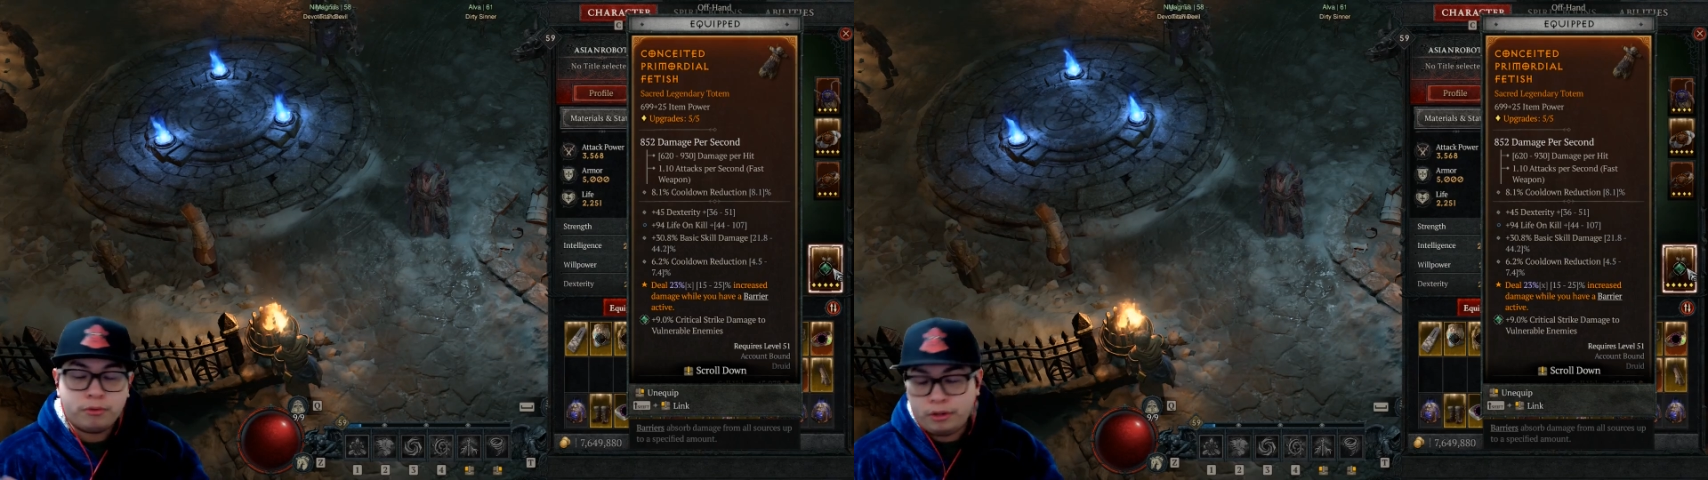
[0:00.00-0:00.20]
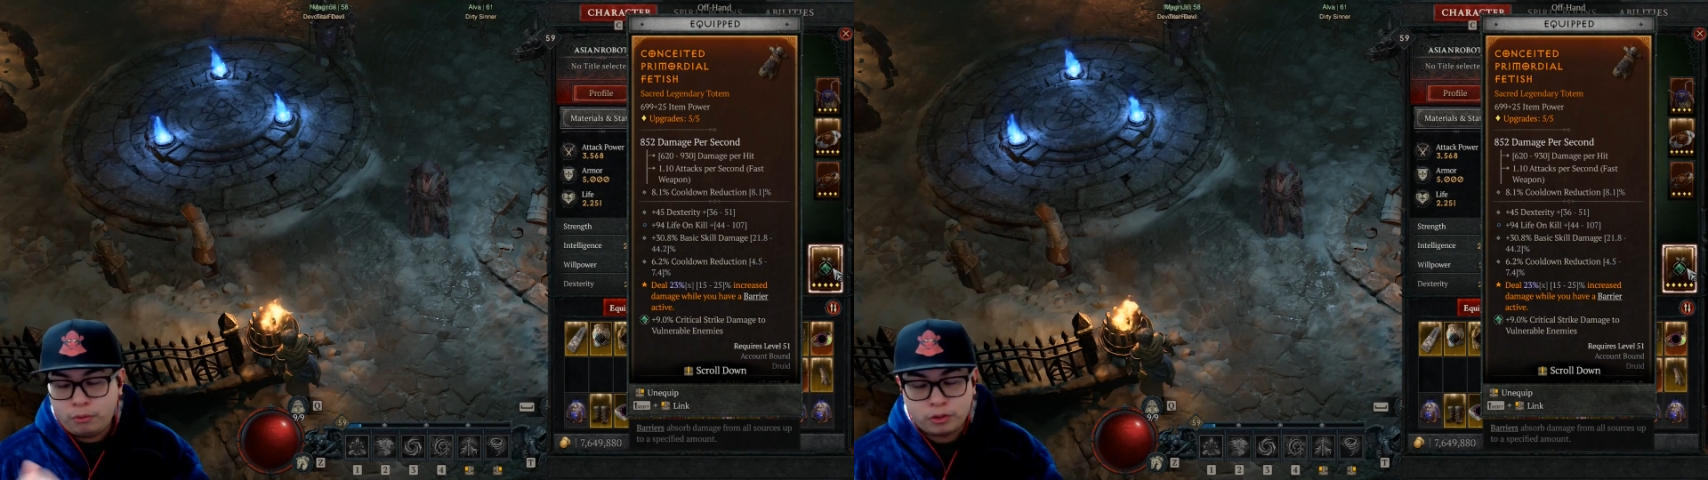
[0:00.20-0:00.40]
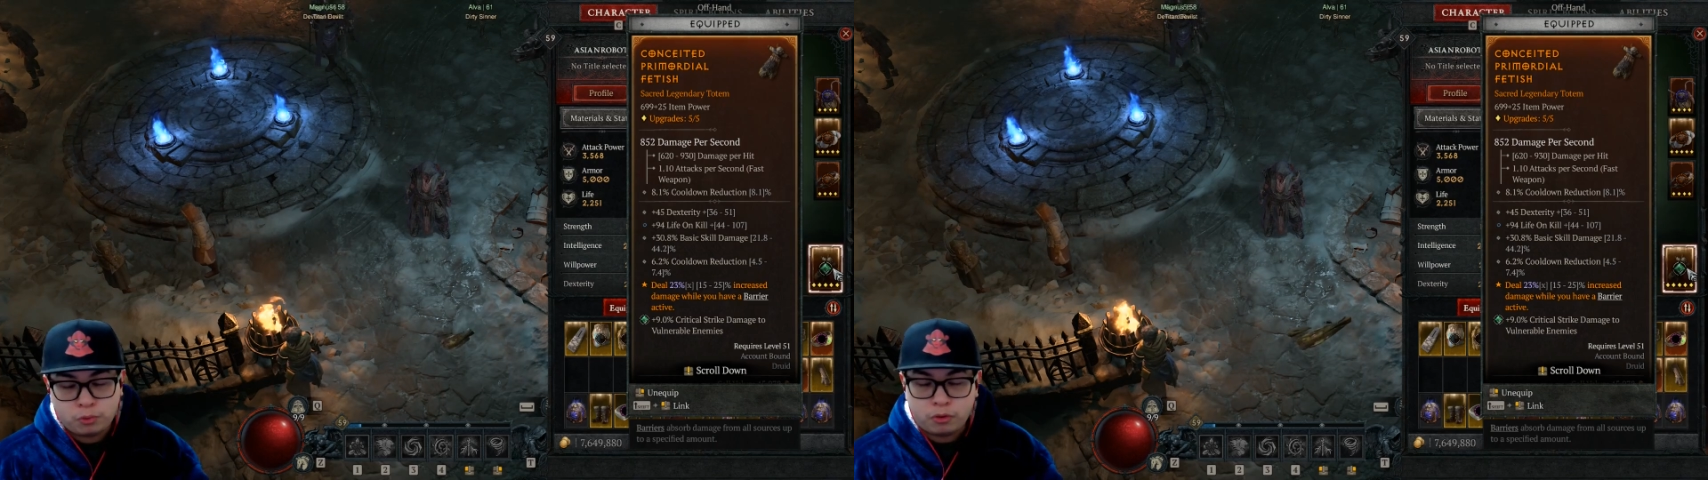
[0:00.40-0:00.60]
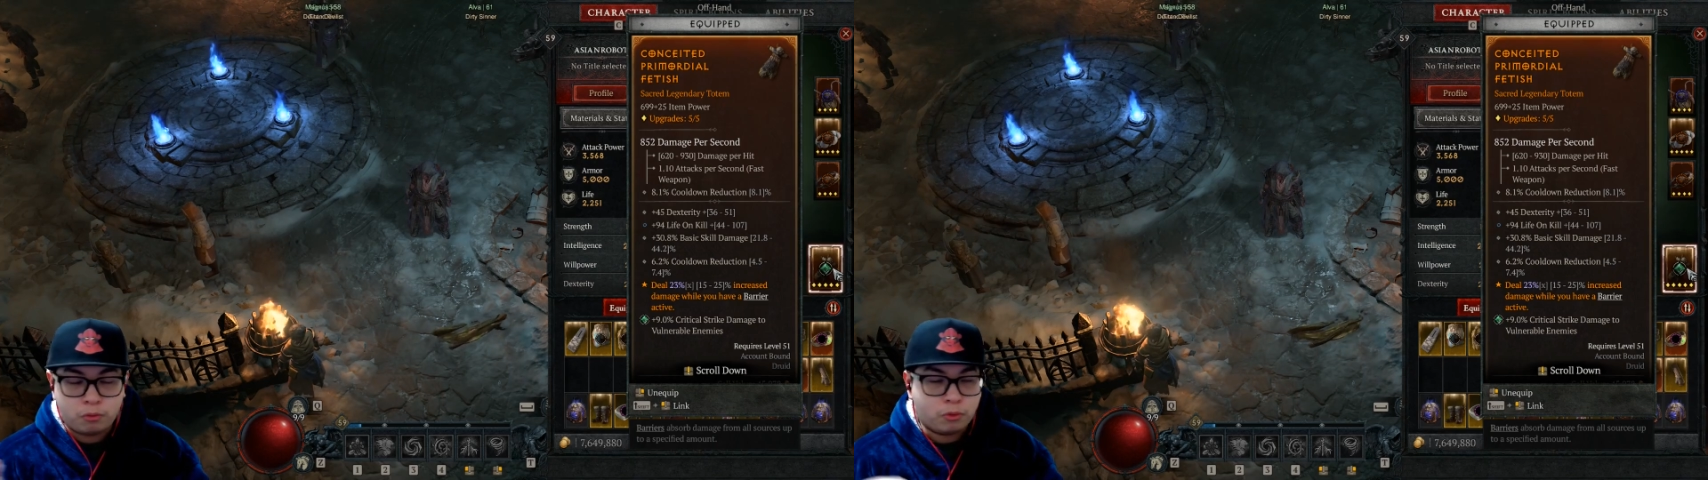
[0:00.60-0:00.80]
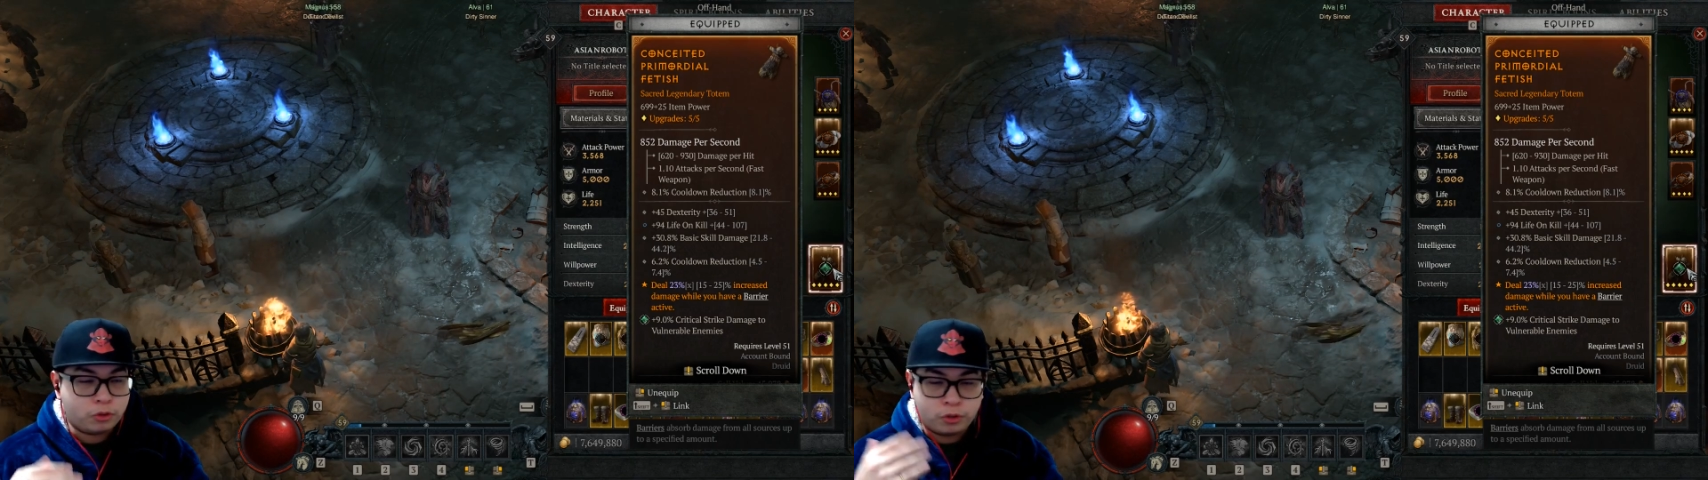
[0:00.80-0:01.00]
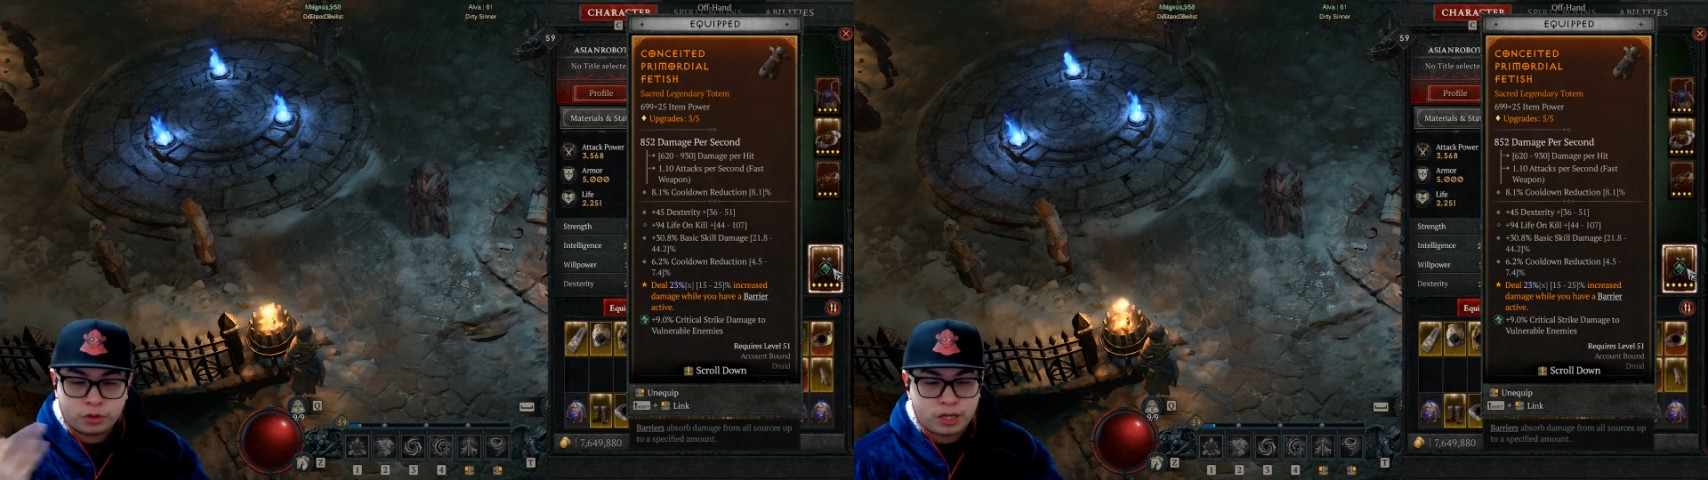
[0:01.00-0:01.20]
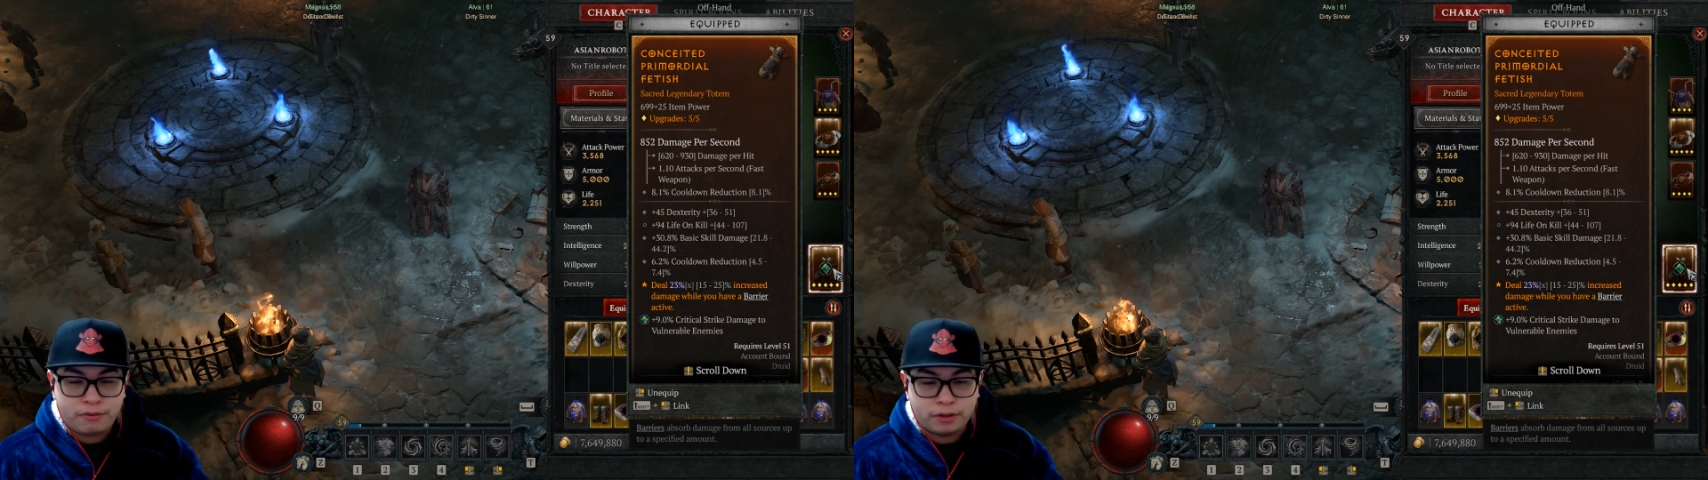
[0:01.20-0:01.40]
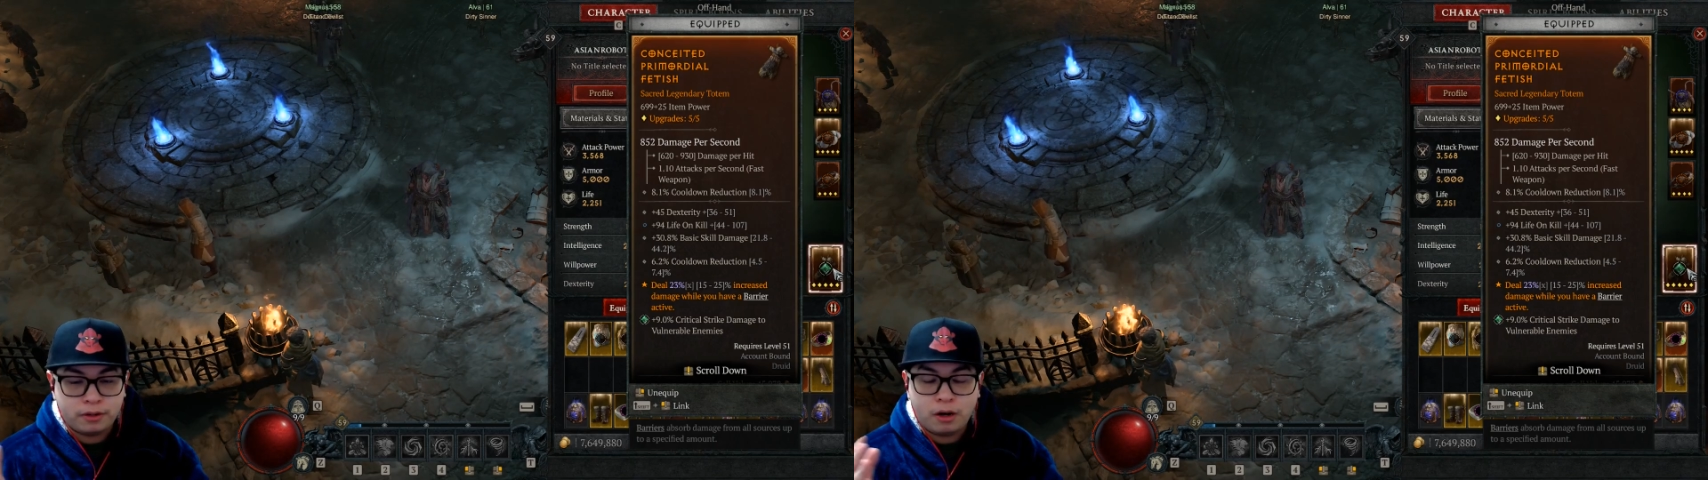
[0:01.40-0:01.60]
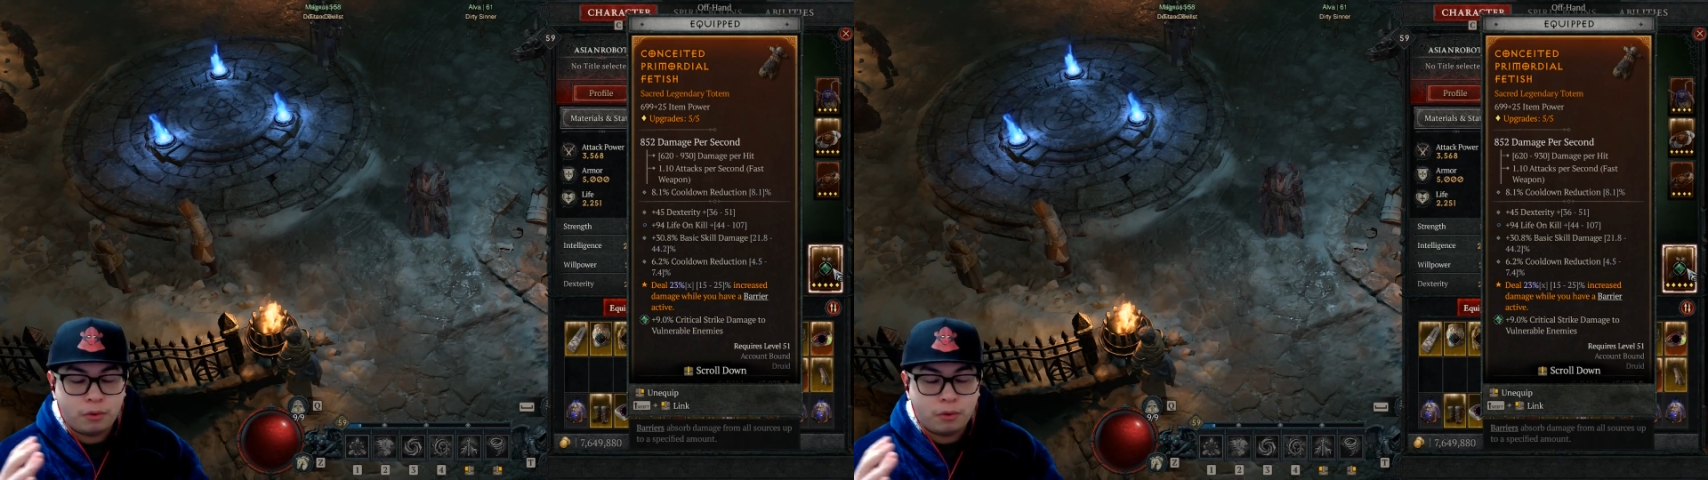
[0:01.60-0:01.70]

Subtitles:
you know, once we're in World Tier 7,